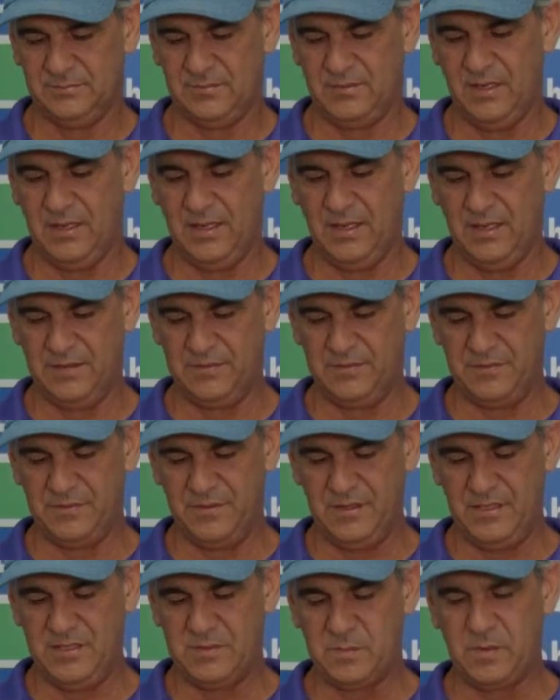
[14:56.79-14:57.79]
They have,
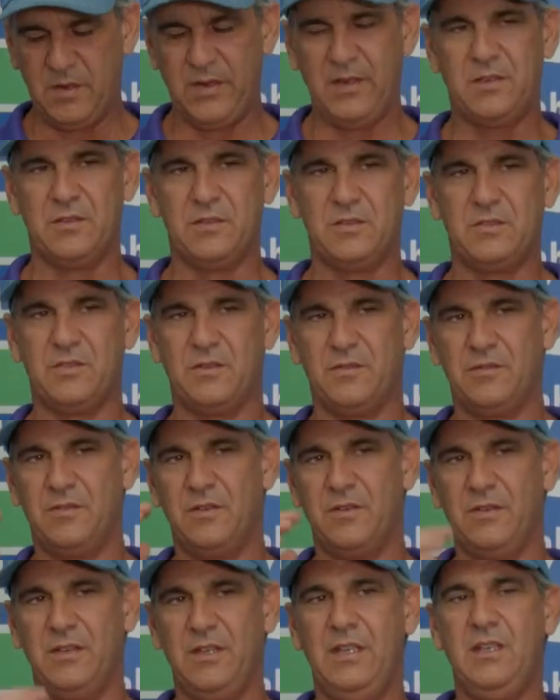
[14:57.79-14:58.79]
these breakers are
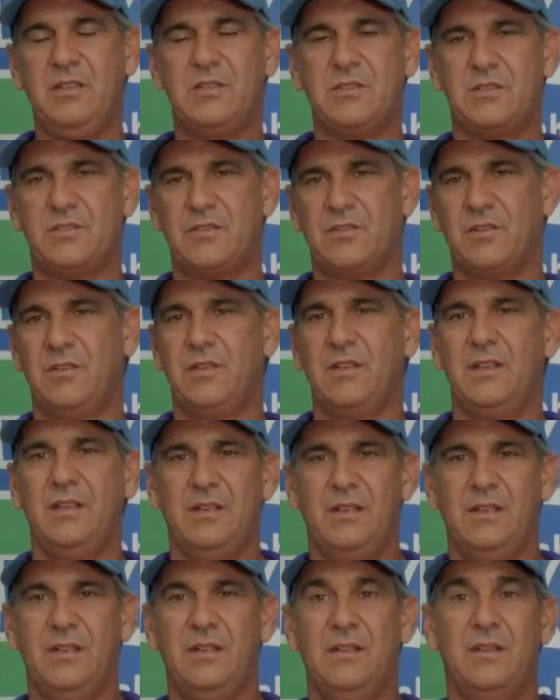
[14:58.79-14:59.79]
for each
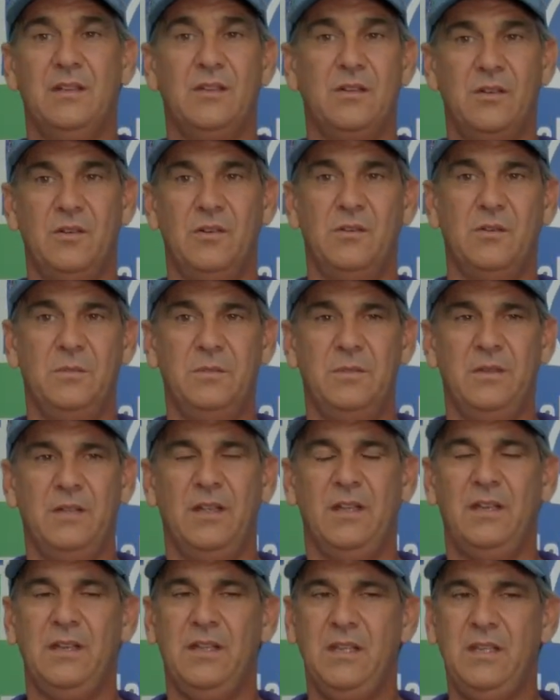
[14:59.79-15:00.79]
circuit in the home,
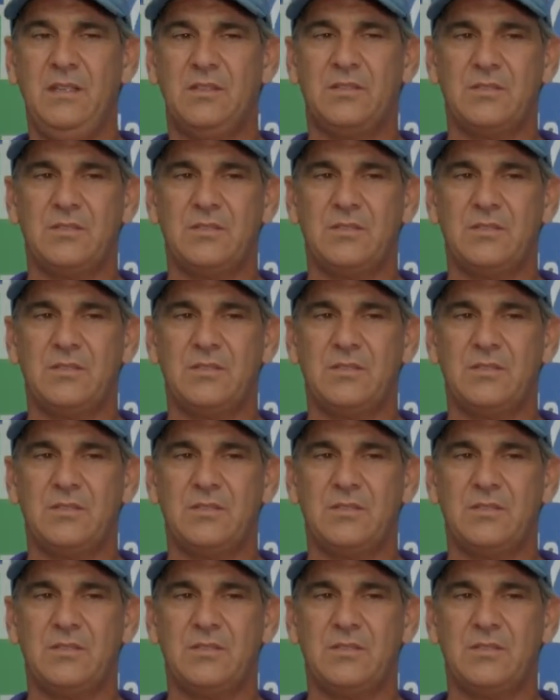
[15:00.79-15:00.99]
and each